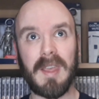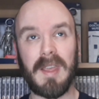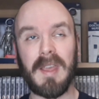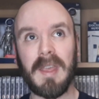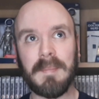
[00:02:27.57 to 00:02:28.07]

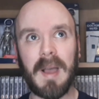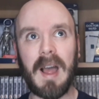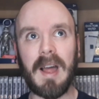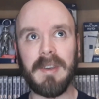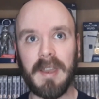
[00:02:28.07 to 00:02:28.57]
him
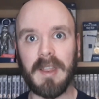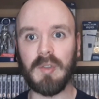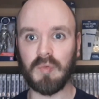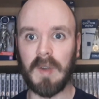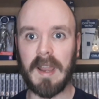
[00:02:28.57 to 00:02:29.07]
and
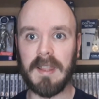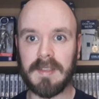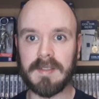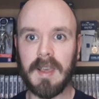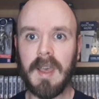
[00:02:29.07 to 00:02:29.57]
his
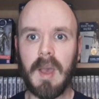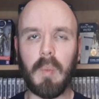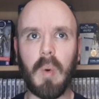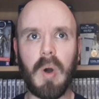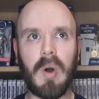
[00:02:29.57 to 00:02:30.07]
race
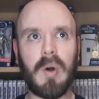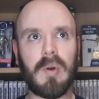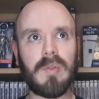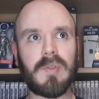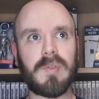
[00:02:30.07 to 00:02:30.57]

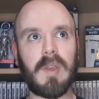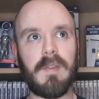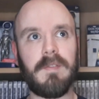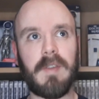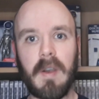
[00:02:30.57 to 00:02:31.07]
was
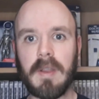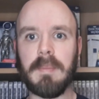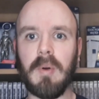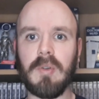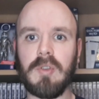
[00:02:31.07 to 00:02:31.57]
very
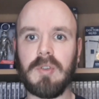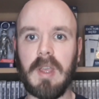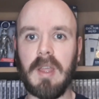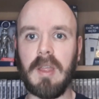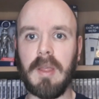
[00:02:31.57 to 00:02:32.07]
much
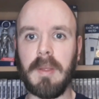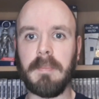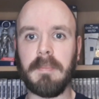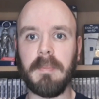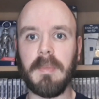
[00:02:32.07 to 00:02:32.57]

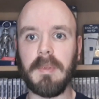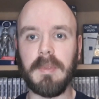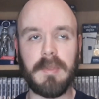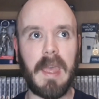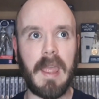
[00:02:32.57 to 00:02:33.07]

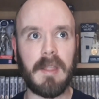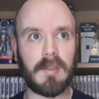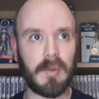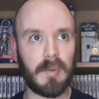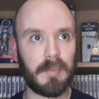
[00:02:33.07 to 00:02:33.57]
there
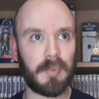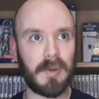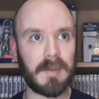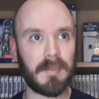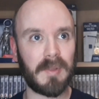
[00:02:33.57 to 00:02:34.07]

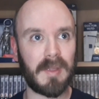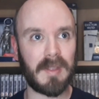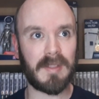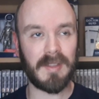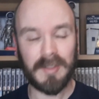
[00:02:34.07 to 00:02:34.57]

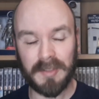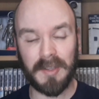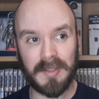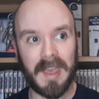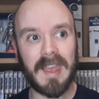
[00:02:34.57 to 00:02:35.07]

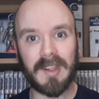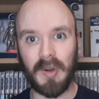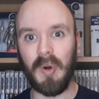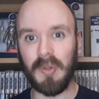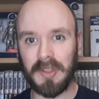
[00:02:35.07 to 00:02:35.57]
to take
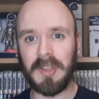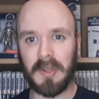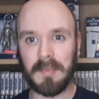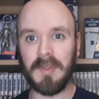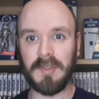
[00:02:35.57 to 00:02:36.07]
all the
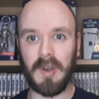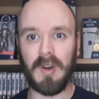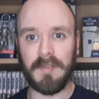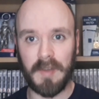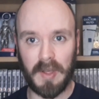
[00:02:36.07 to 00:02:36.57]
humans
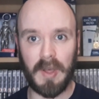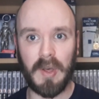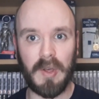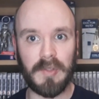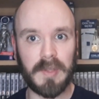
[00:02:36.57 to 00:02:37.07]
off
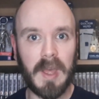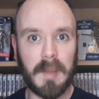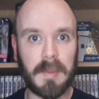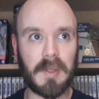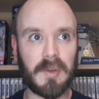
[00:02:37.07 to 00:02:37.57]
Earth
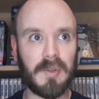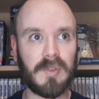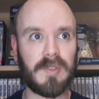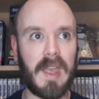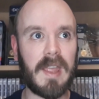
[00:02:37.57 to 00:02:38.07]

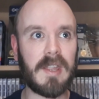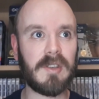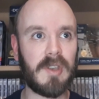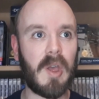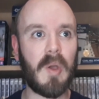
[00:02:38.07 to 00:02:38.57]
because they
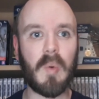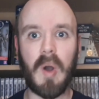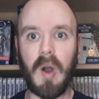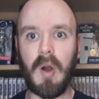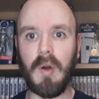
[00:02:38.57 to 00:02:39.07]

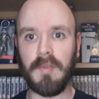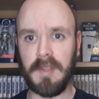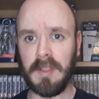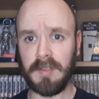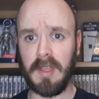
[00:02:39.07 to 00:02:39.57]
know of
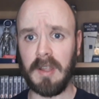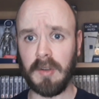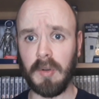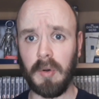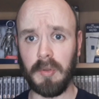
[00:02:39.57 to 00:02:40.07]
this thing
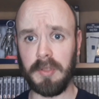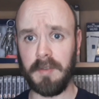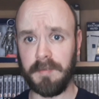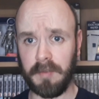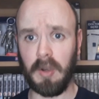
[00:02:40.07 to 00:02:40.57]
called the
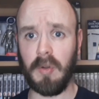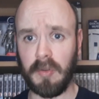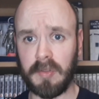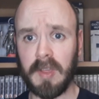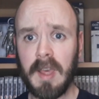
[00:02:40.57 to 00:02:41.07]

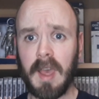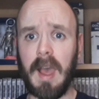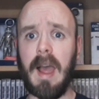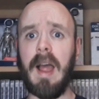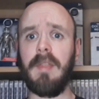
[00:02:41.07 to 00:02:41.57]
Flux.
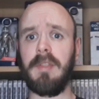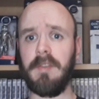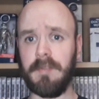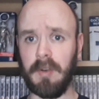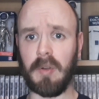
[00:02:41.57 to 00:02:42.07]
And the
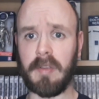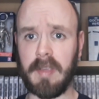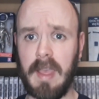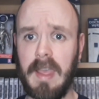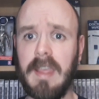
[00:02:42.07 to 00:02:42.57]

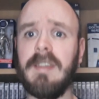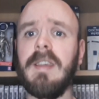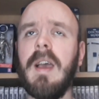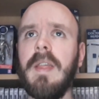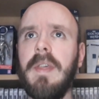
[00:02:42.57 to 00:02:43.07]
Flux
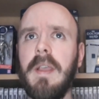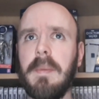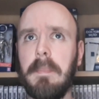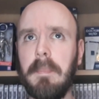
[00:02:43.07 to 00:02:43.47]
is this